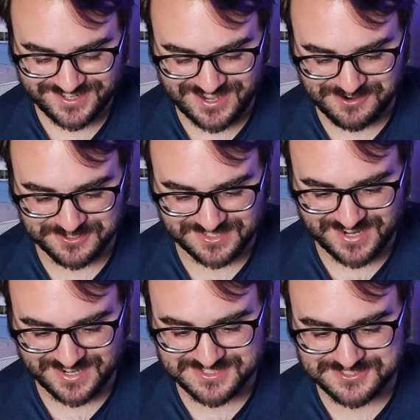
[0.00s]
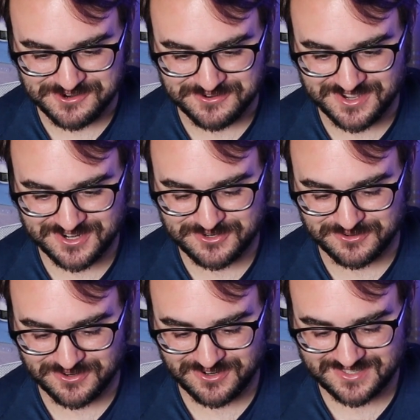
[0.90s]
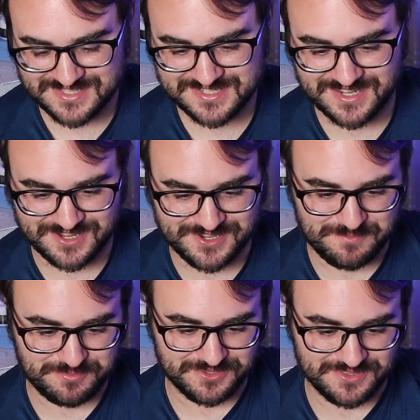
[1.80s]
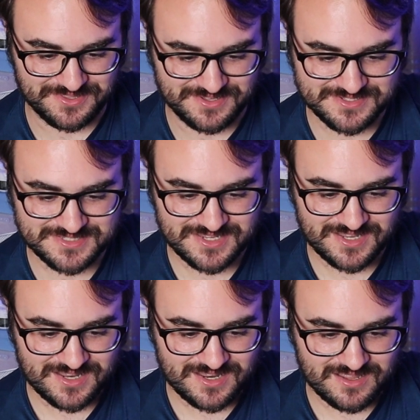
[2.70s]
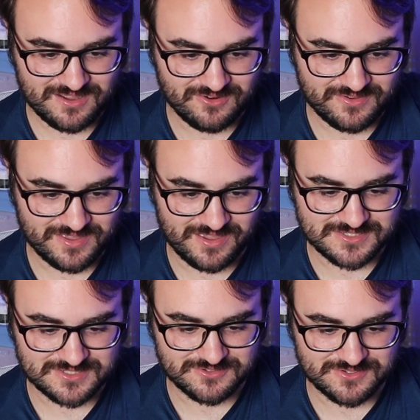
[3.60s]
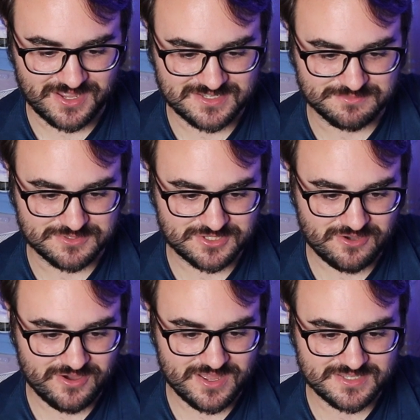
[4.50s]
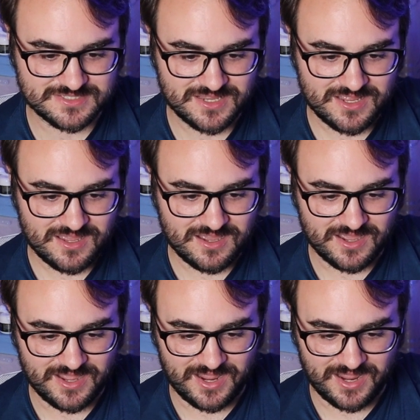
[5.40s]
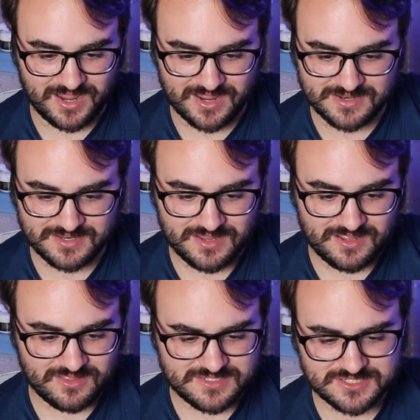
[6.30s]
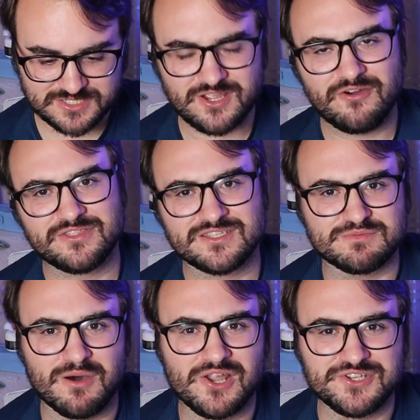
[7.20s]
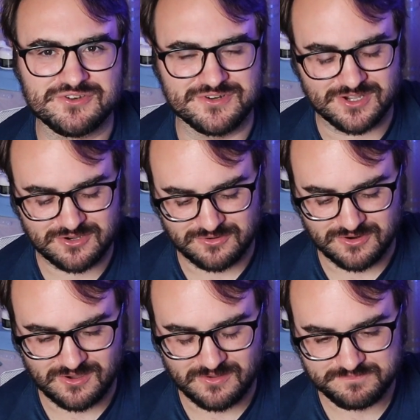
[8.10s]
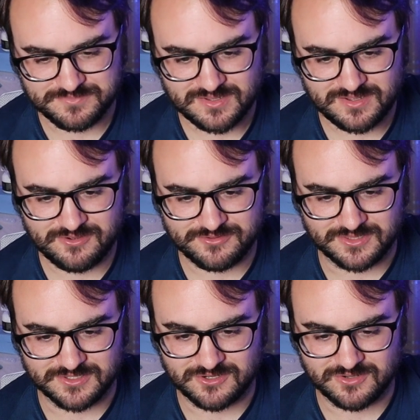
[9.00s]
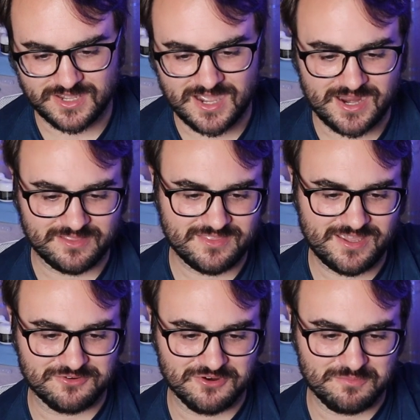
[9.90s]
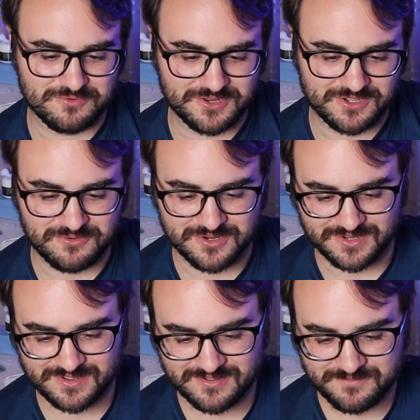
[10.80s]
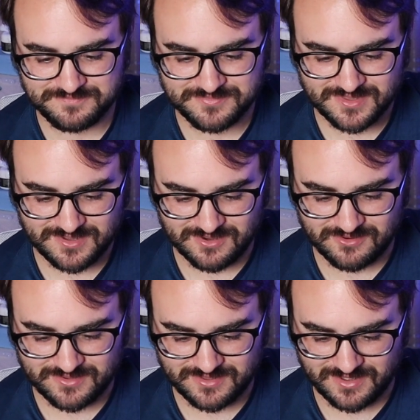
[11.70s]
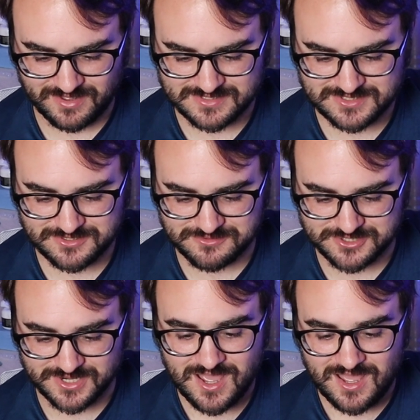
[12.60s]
I would like a donut coral. Let's get a couple of these. Okay, so they got some zoas, and let's just go with the small donut coral. We can go with a little guy. They grow pretty quick. Okay, scooching.